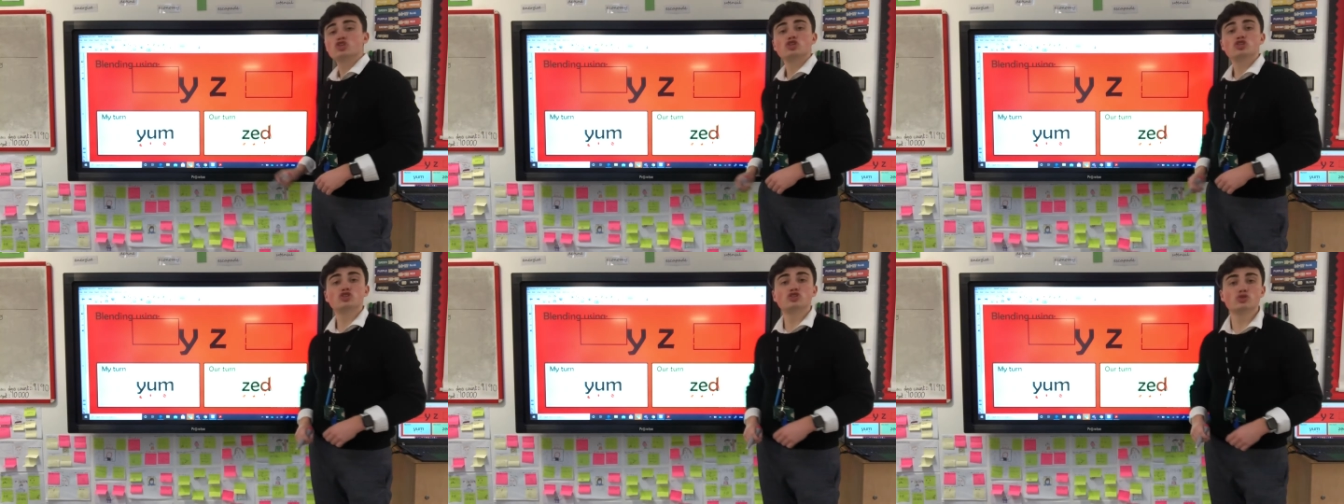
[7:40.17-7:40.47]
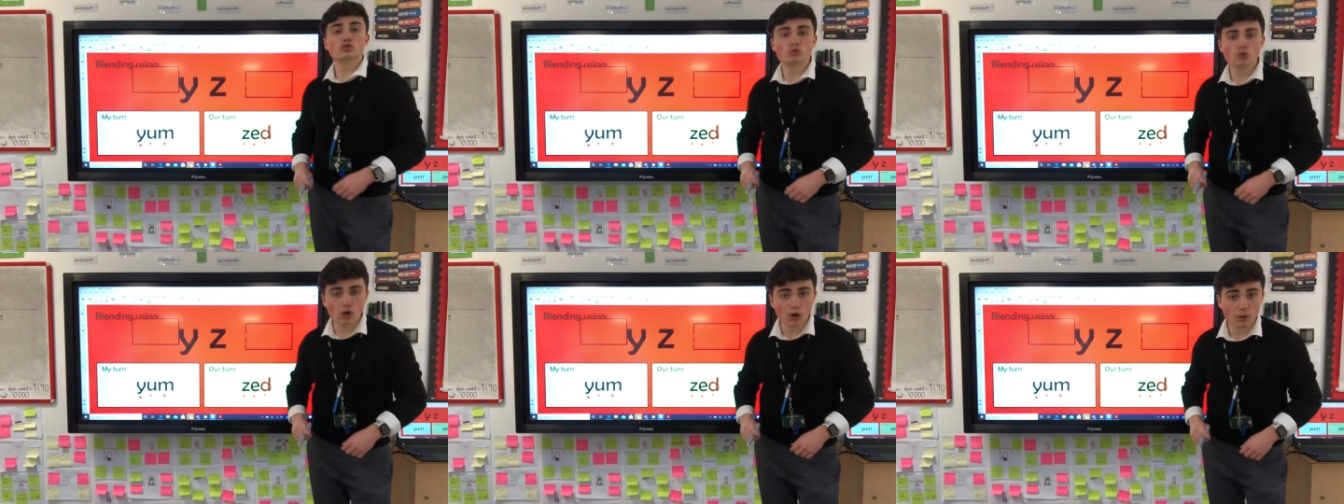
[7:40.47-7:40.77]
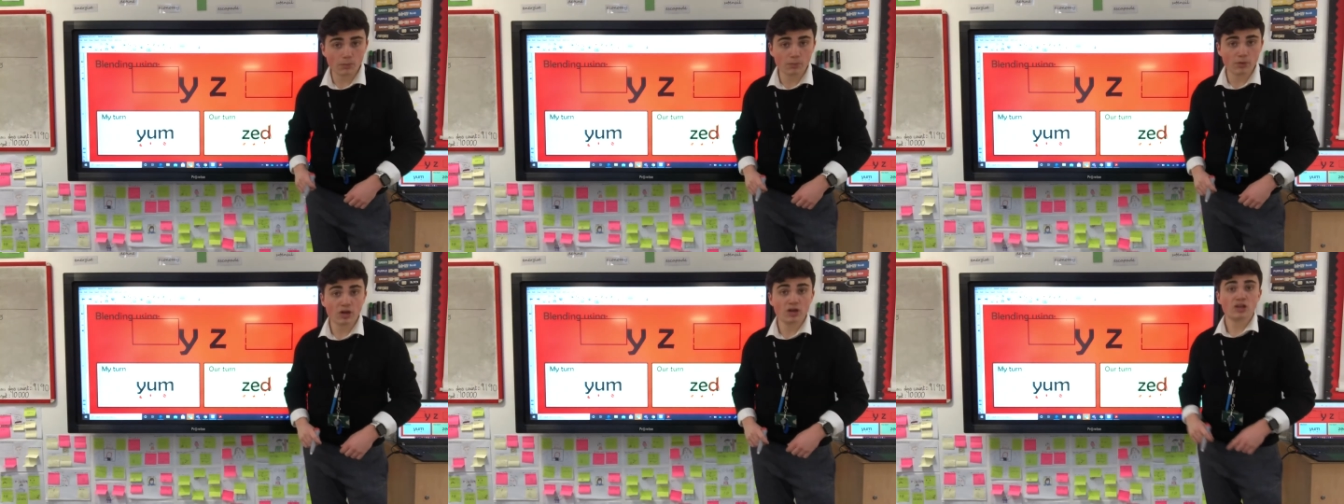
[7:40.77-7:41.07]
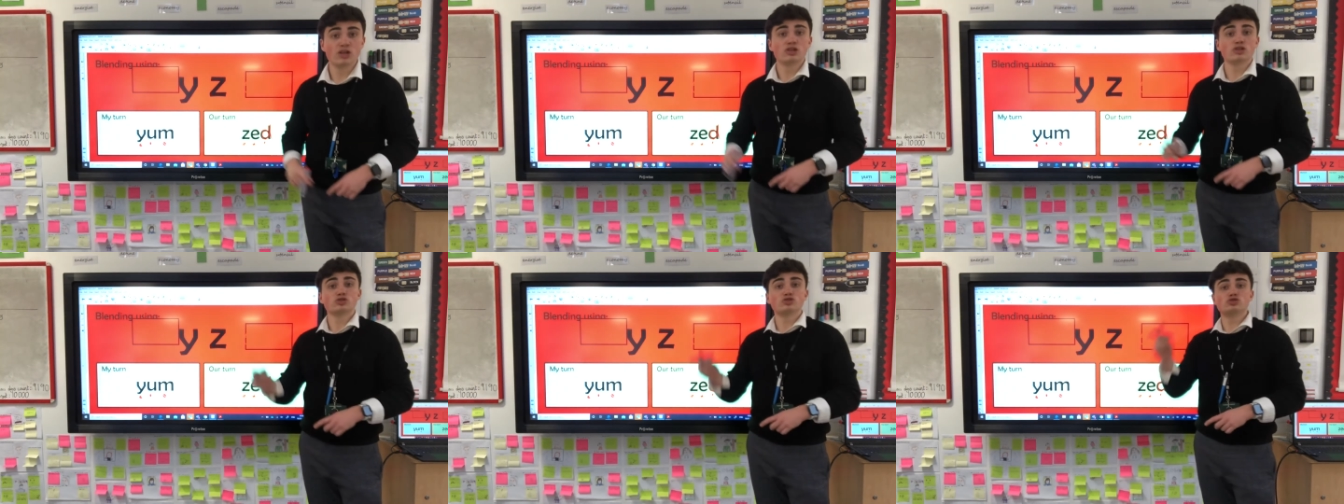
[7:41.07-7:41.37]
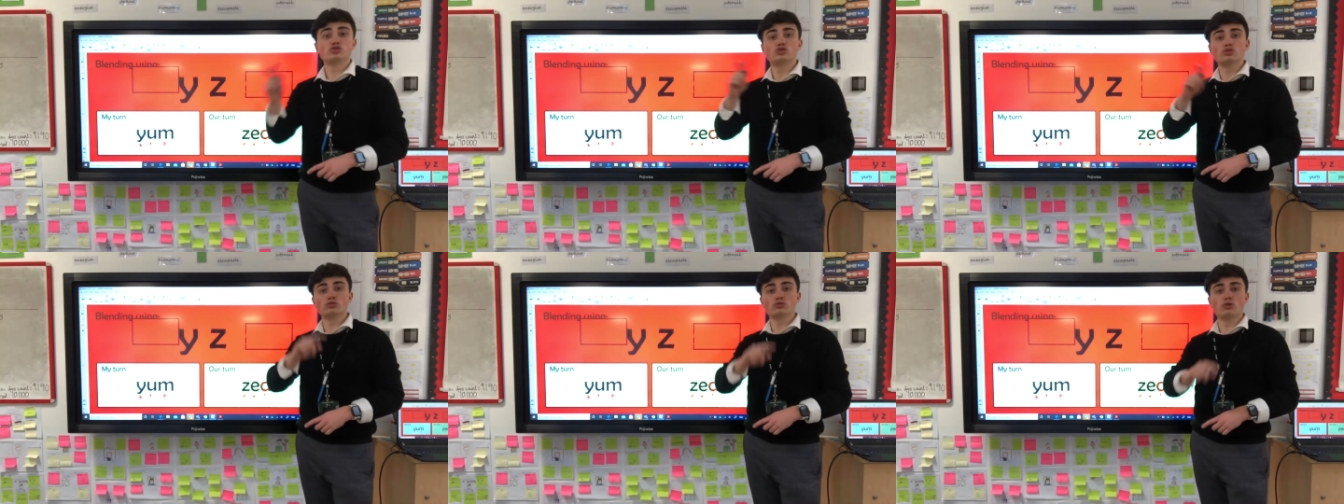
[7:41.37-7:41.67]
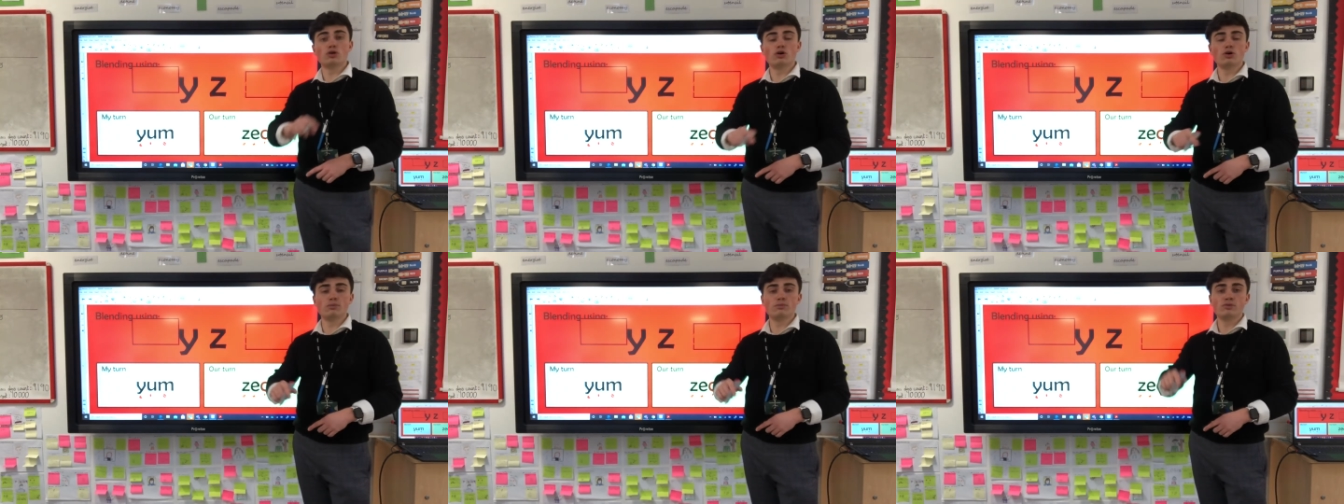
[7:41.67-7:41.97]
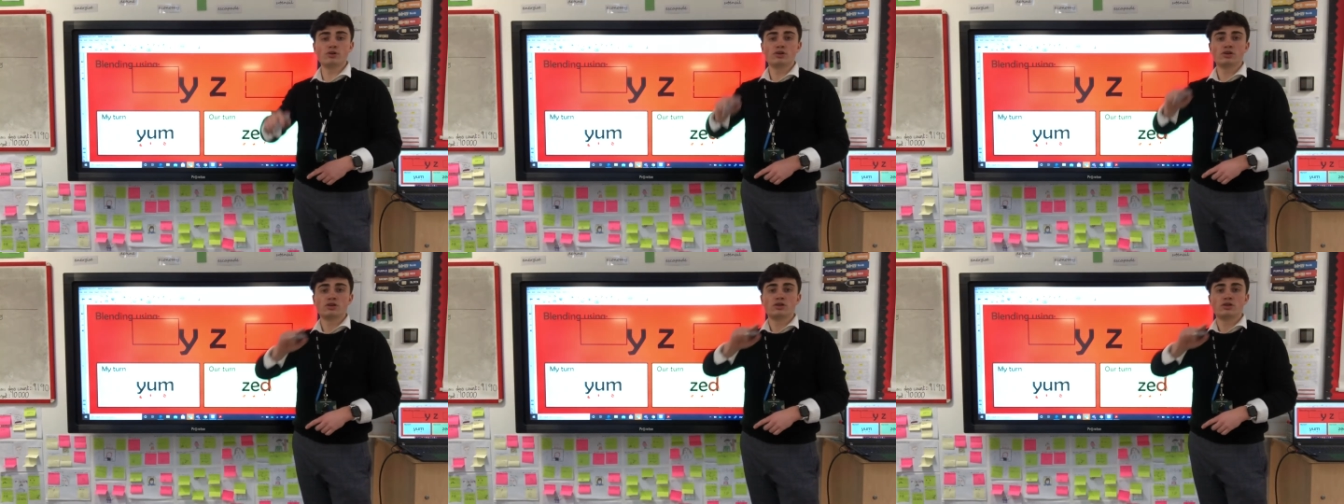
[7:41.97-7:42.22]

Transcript: Drum. Drum.